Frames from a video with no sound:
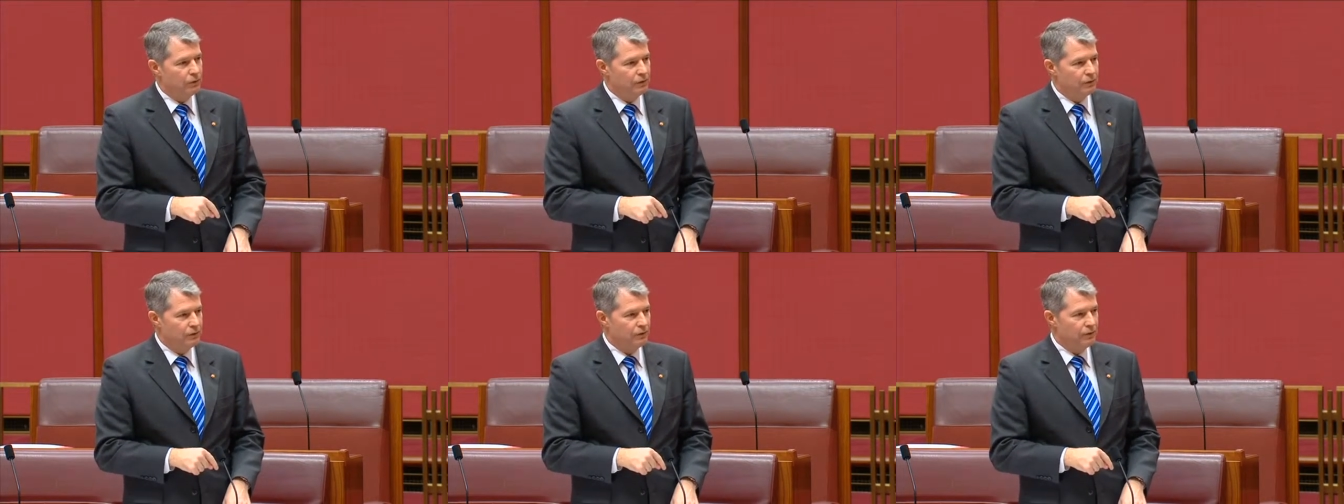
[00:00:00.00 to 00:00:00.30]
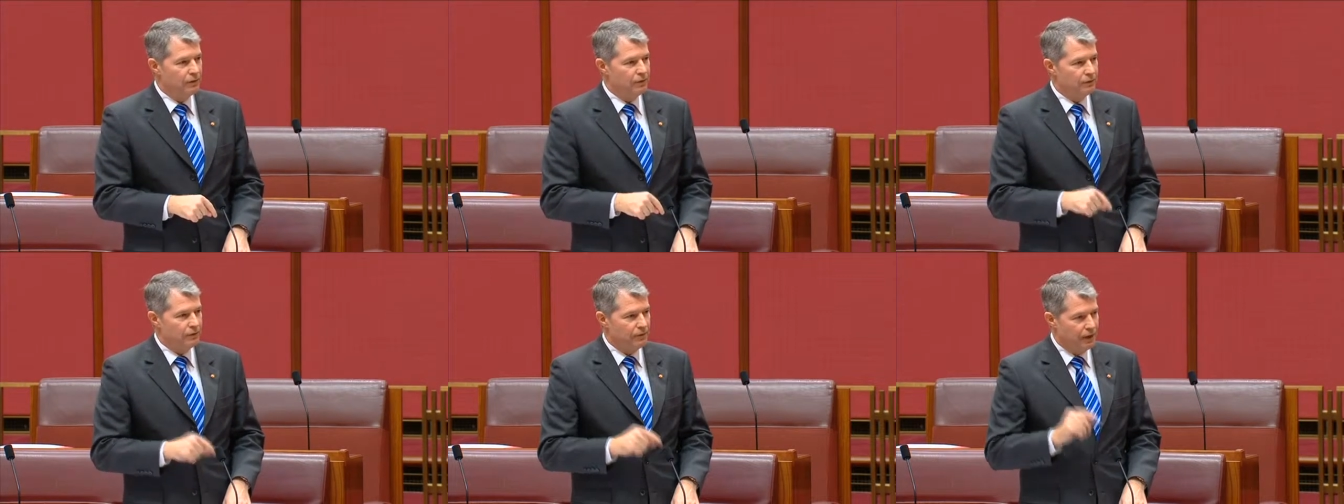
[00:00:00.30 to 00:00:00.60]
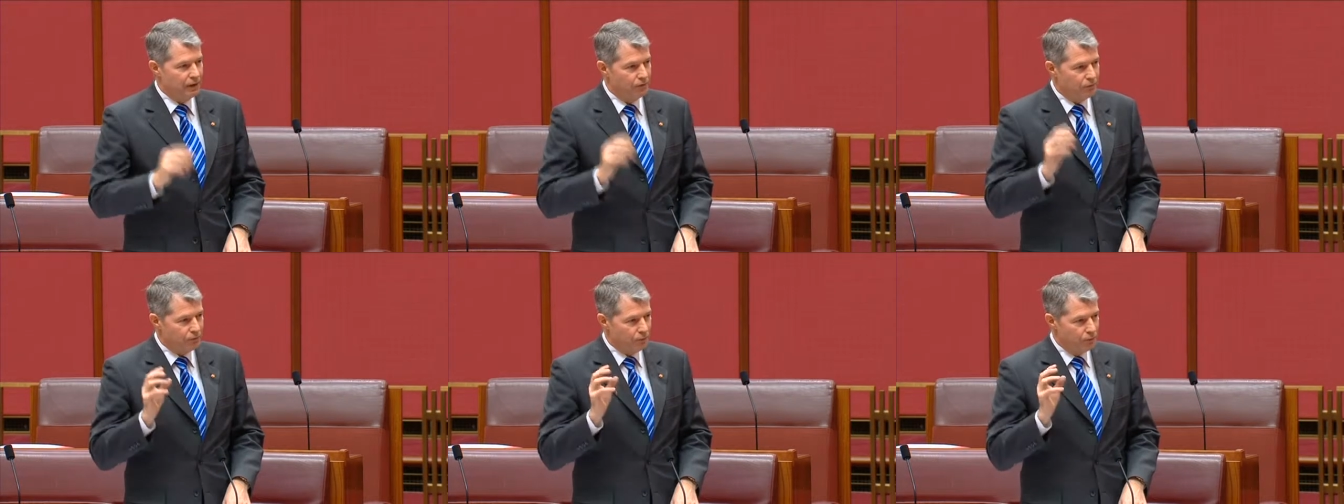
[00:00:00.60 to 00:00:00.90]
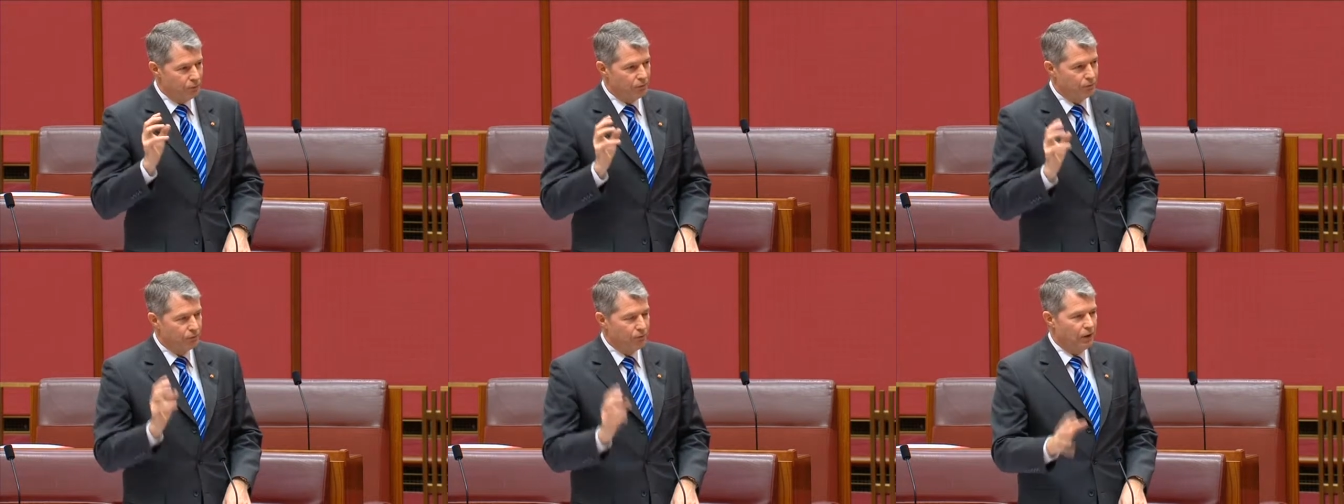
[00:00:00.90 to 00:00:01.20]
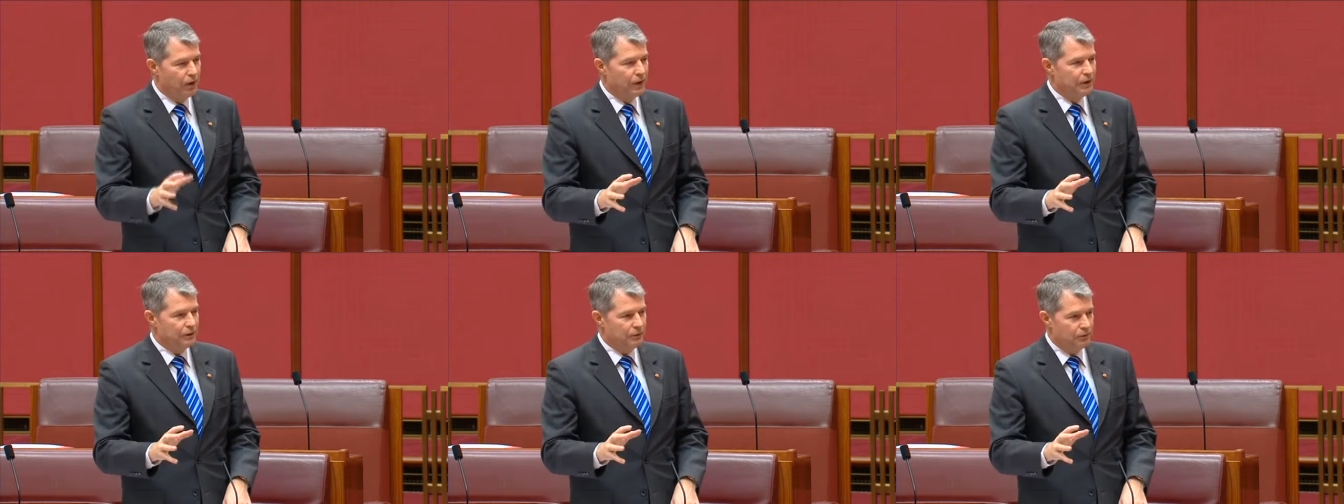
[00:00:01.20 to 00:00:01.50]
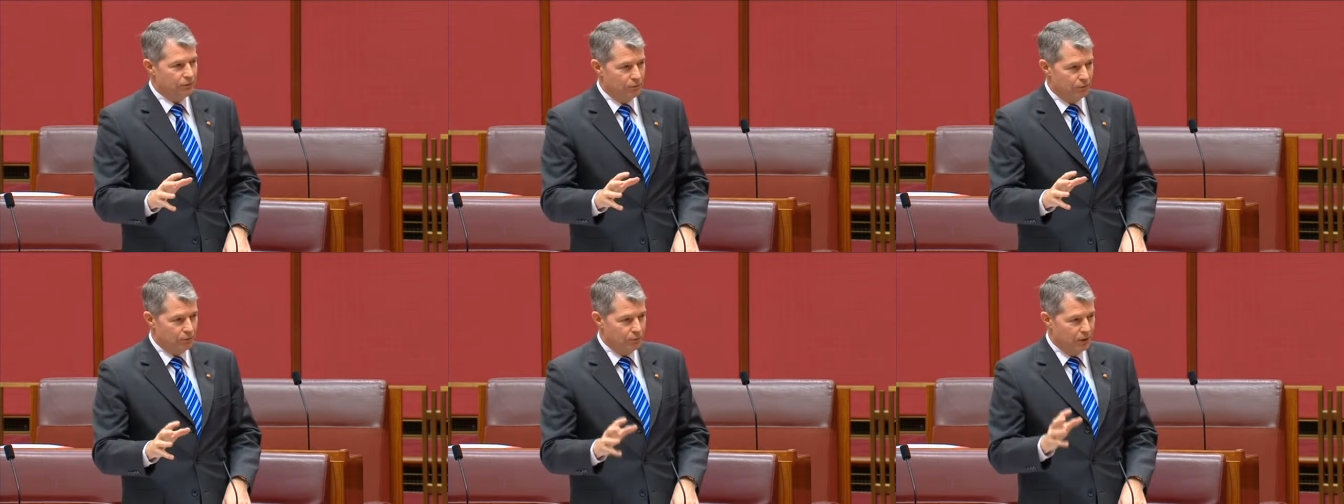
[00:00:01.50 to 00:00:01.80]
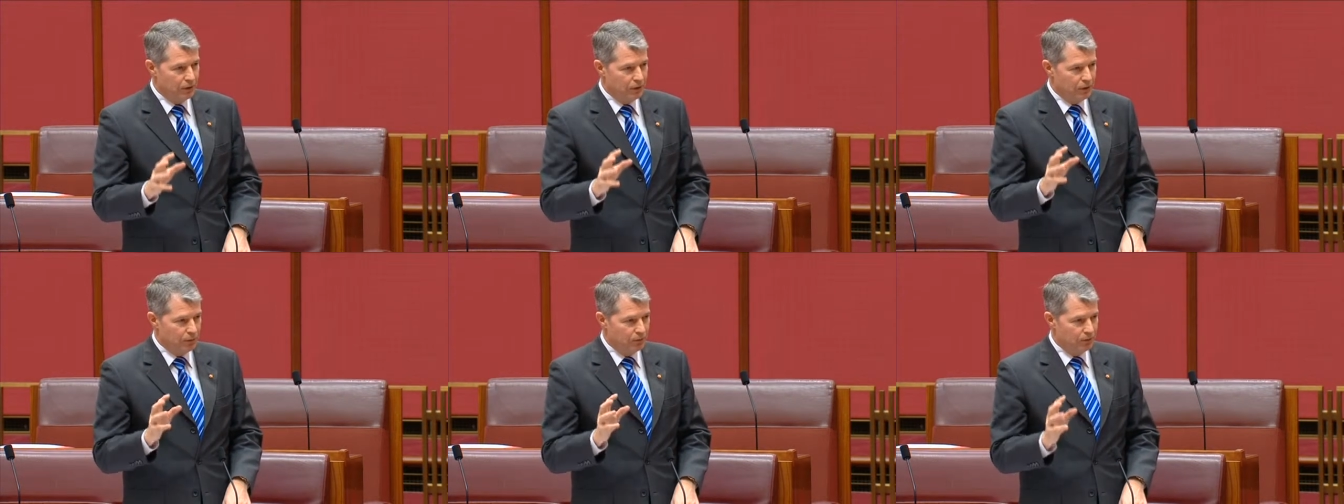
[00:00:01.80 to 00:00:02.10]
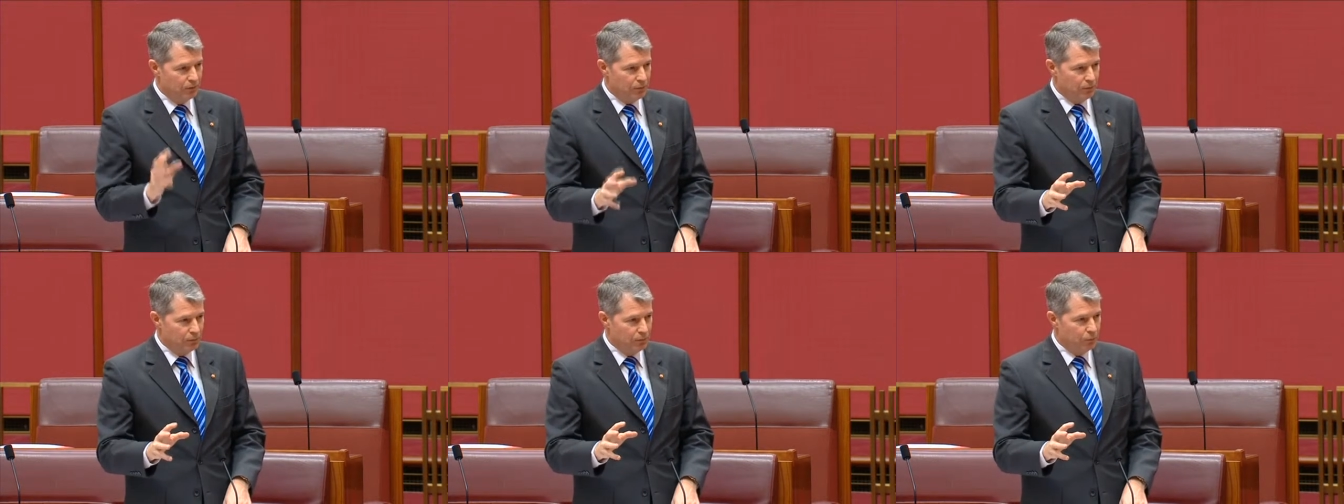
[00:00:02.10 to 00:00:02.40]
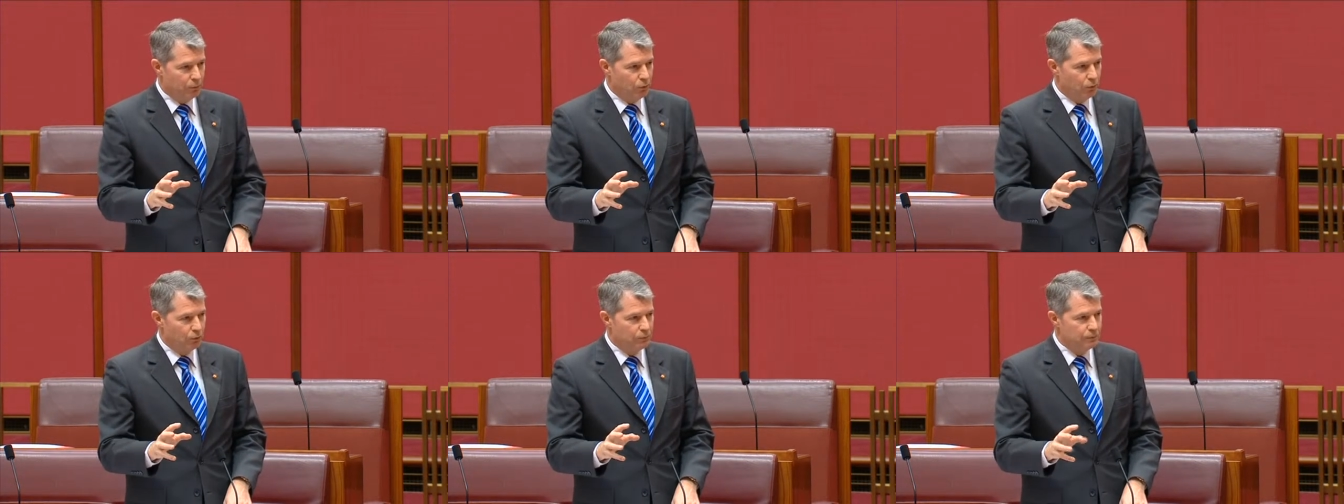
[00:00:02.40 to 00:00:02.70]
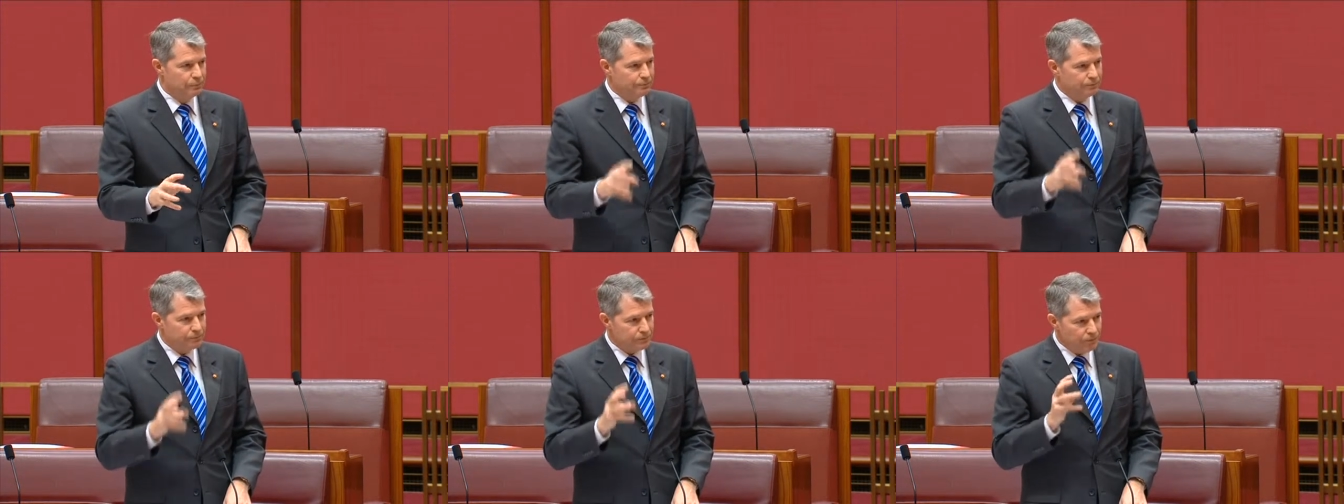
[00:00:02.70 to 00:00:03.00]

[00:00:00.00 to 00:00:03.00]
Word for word: that sees that sort of violence as being acceptable